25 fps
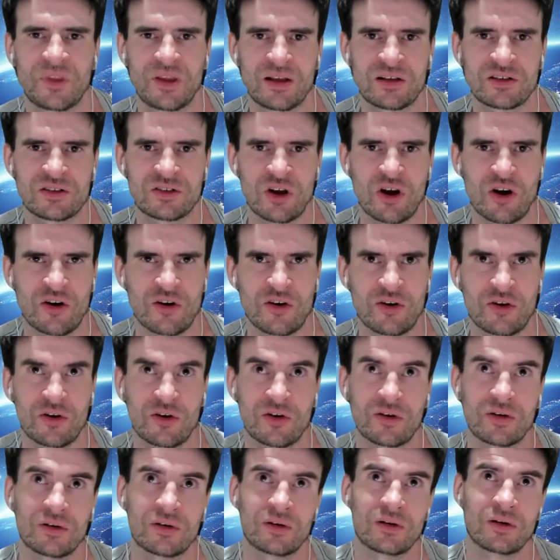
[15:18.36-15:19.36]

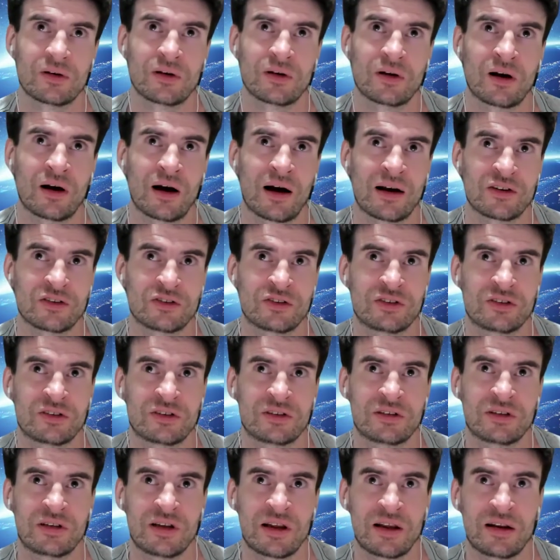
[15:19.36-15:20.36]
So I
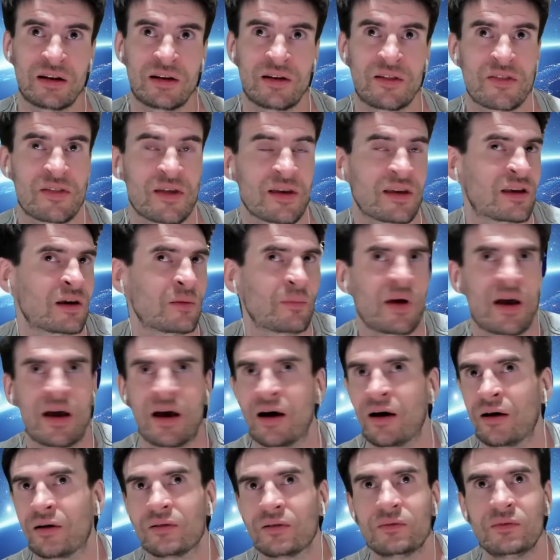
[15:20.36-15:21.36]
did think
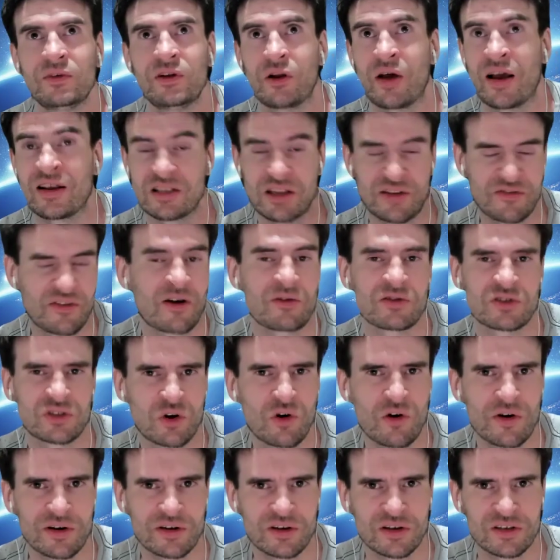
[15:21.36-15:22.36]
about, as if I was
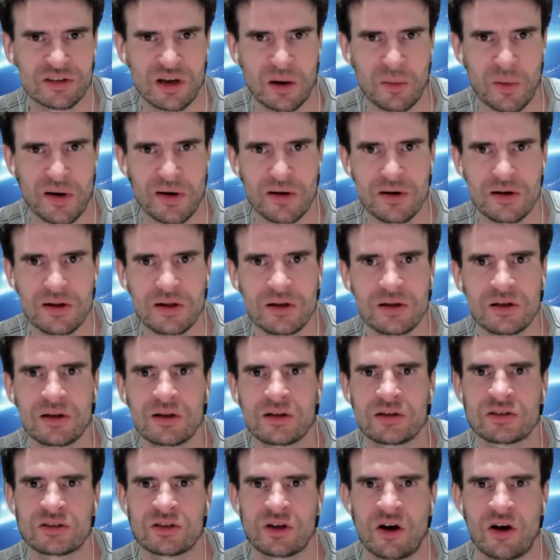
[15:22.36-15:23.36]
talking to someone.
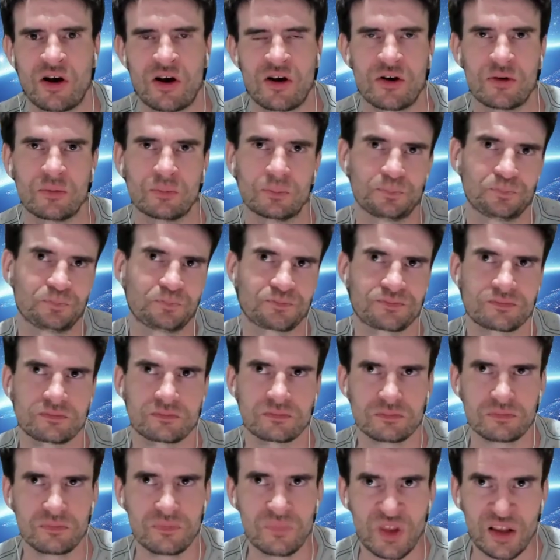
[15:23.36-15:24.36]
So
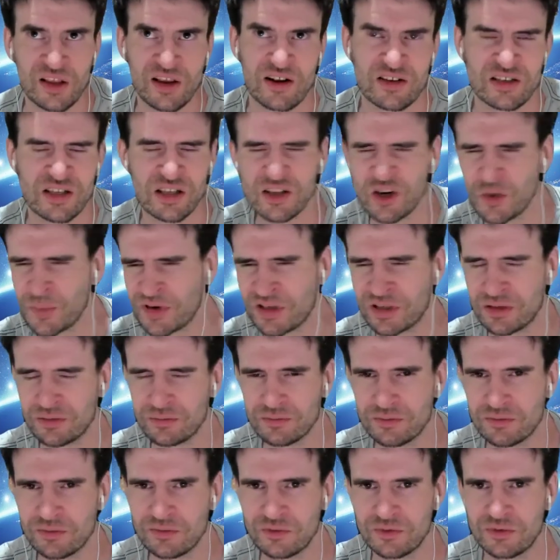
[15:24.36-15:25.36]
yeah, it's a little bit
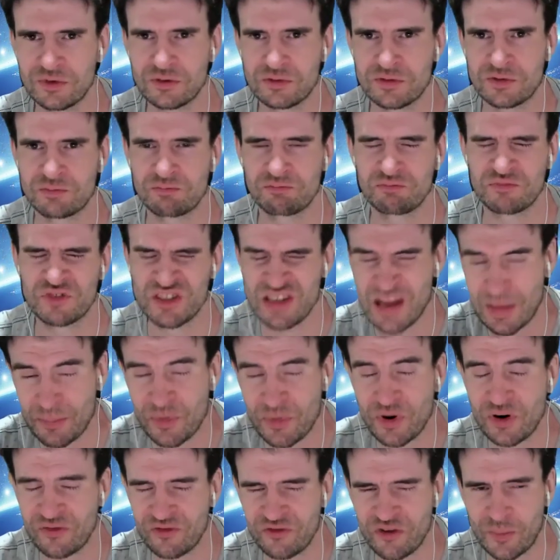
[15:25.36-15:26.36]

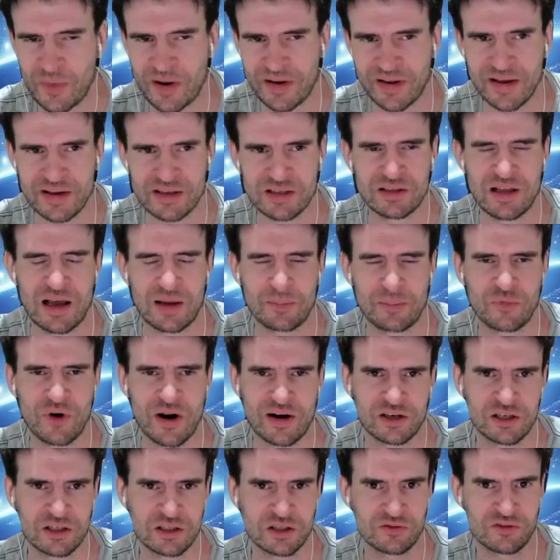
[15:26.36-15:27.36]
separate from, I guess, that
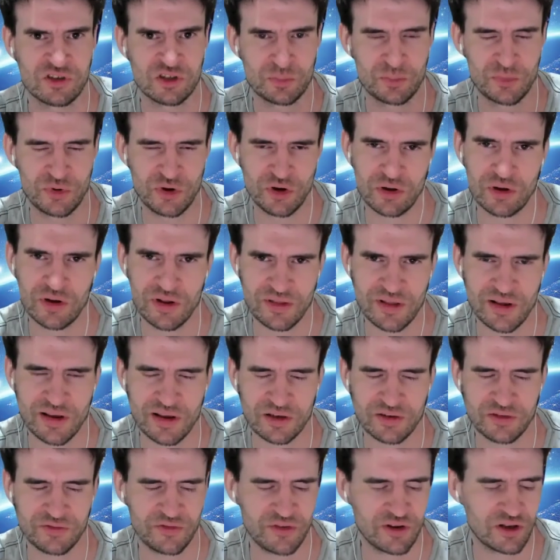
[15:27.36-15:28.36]
practice of just purely
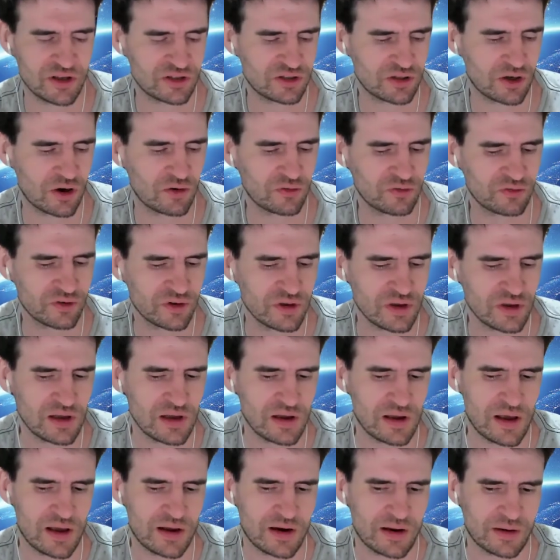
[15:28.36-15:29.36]
thinking for yourself.
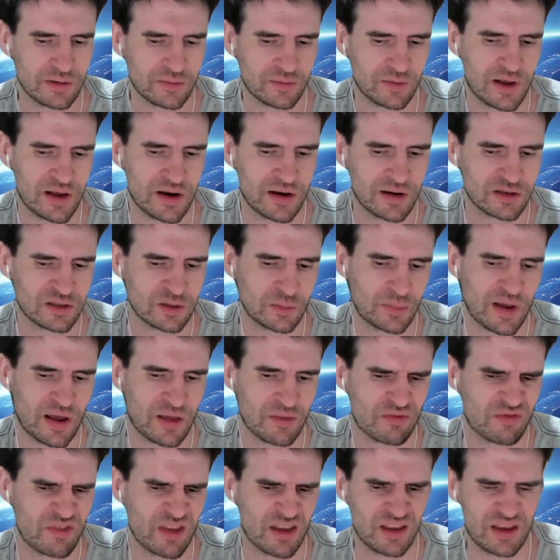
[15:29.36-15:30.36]
And it's
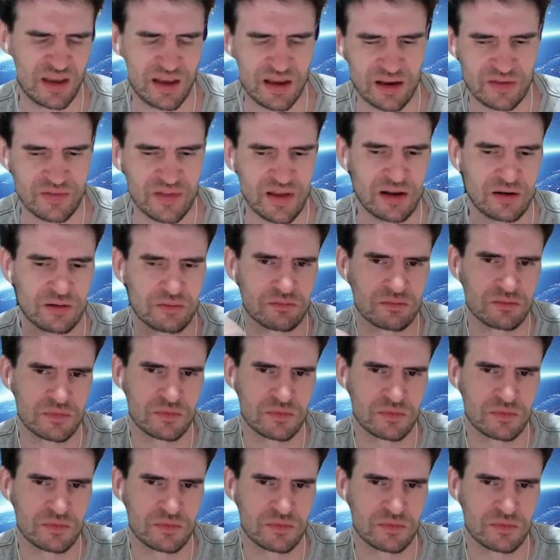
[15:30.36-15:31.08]
about thinking and then,